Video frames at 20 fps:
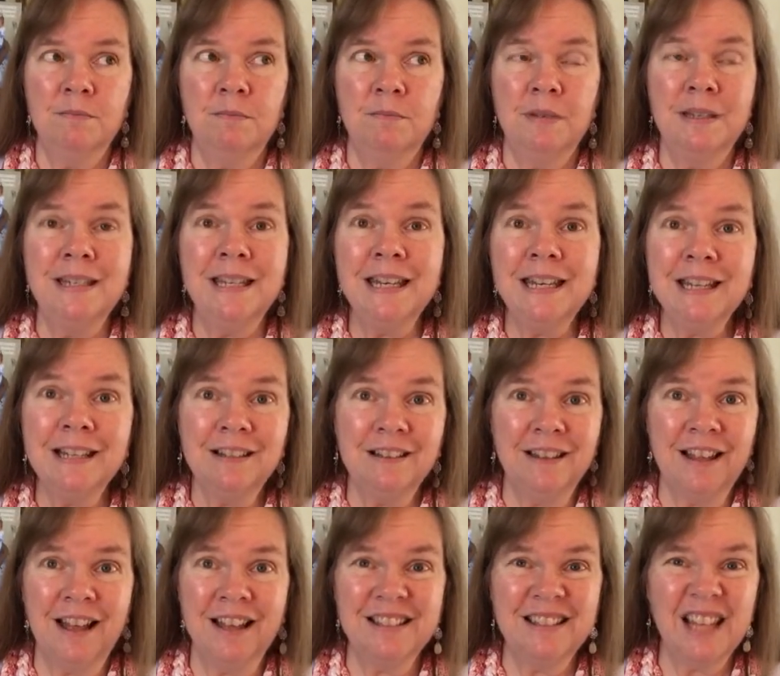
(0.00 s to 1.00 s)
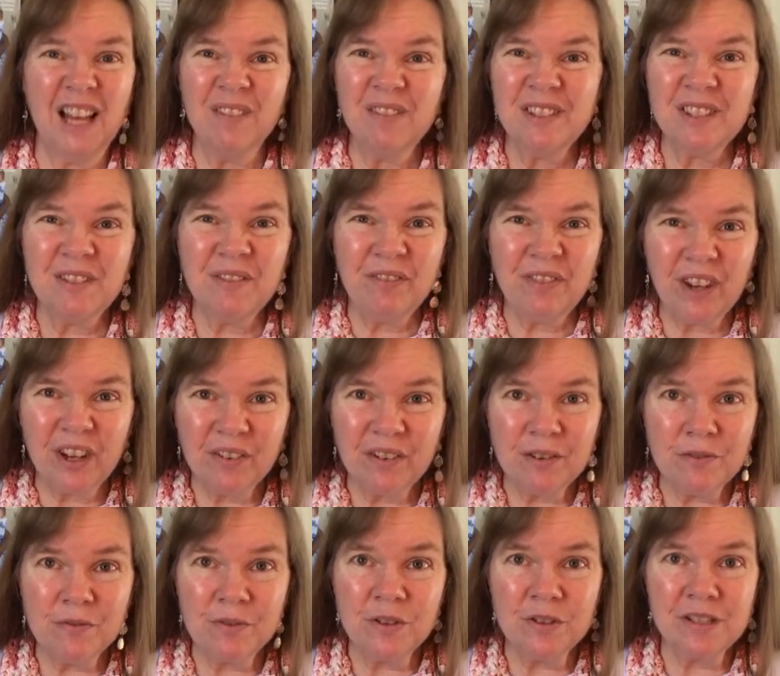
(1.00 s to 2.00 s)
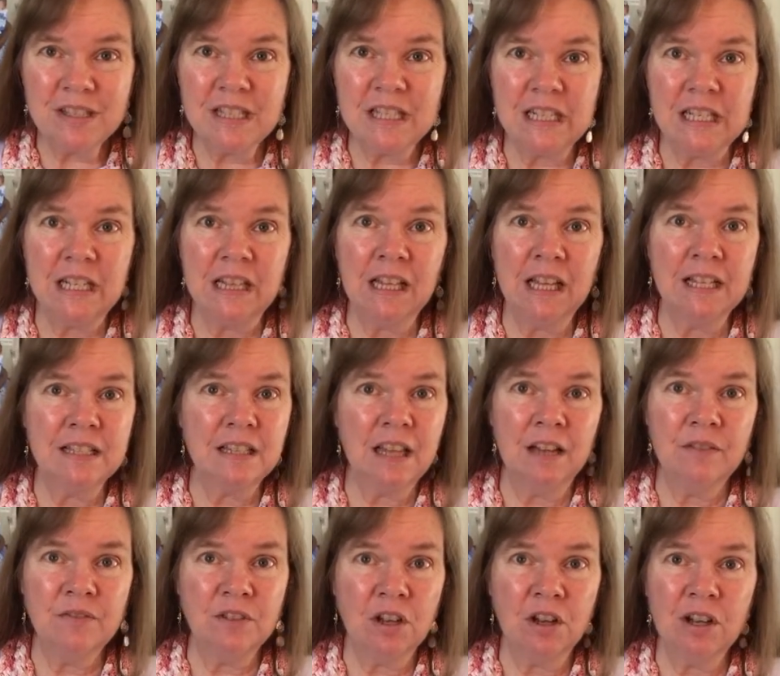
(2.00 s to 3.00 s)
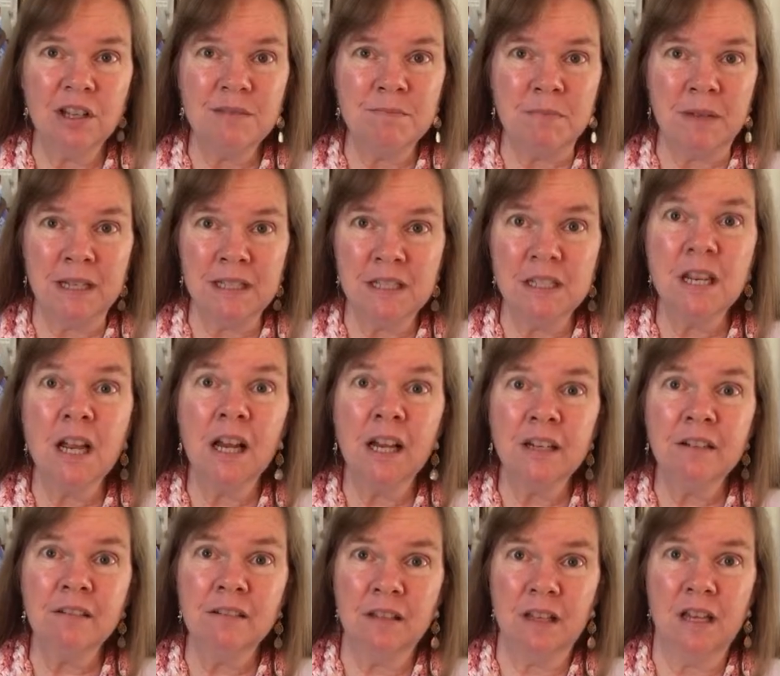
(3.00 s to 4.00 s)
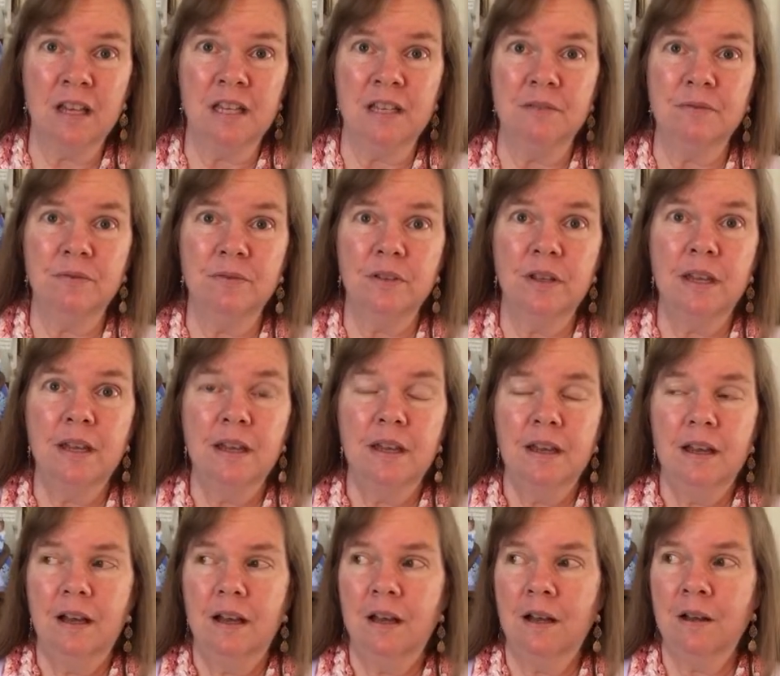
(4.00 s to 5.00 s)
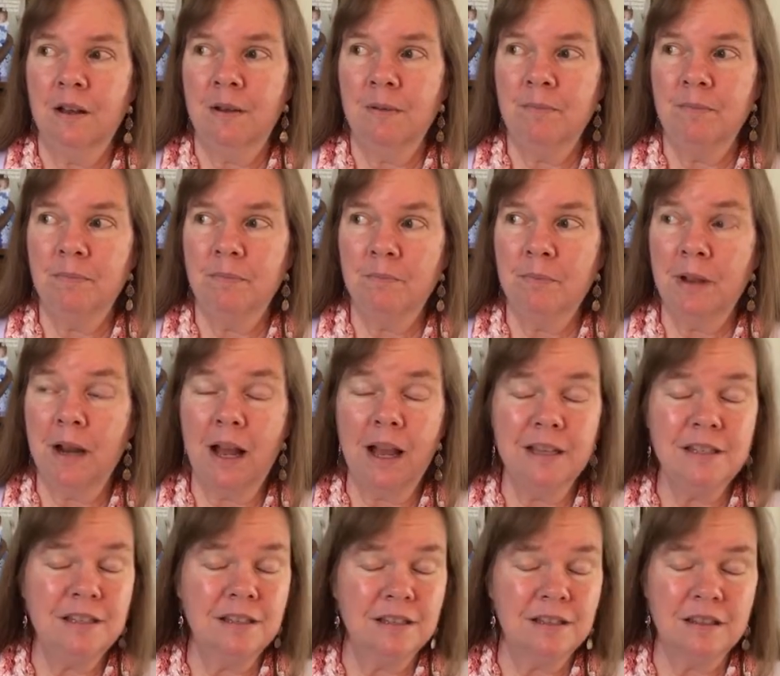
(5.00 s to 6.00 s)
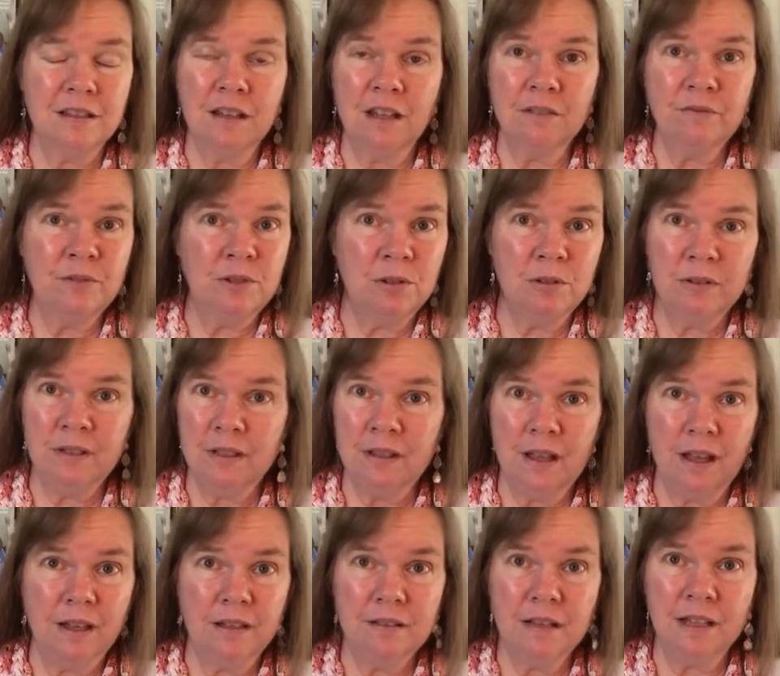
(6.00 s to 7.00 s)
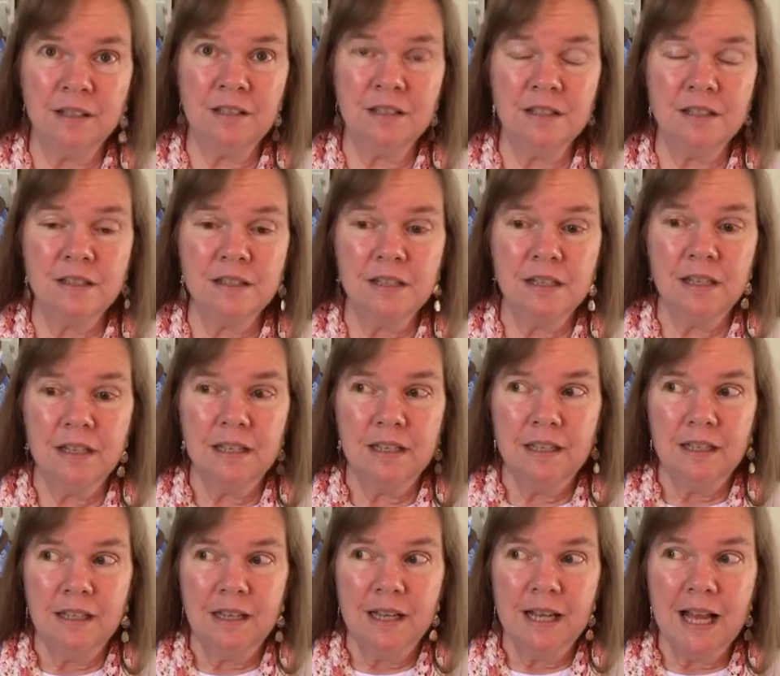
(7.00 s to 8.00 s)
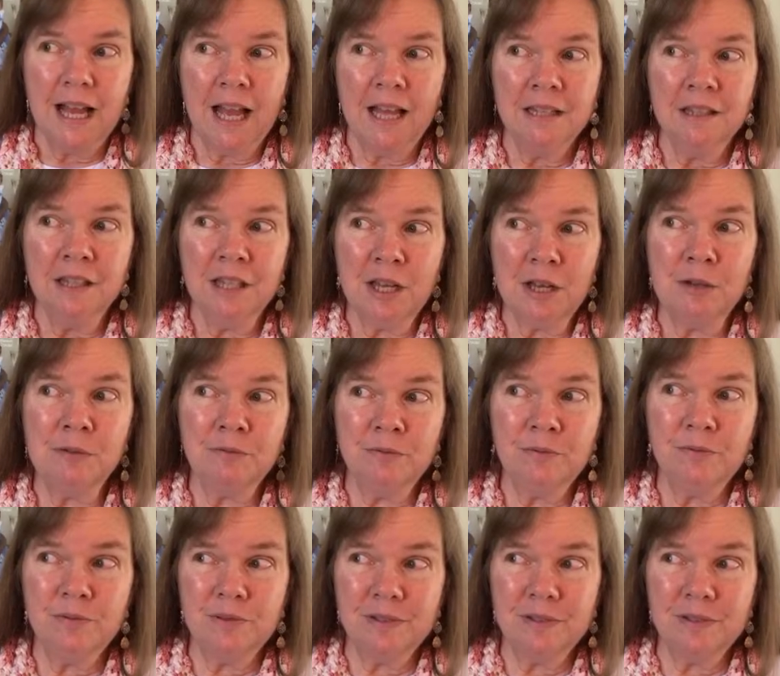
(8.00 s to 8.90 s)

knitting class. That was the very first knitting class I've taught in my entire life. But I just love doing that. I love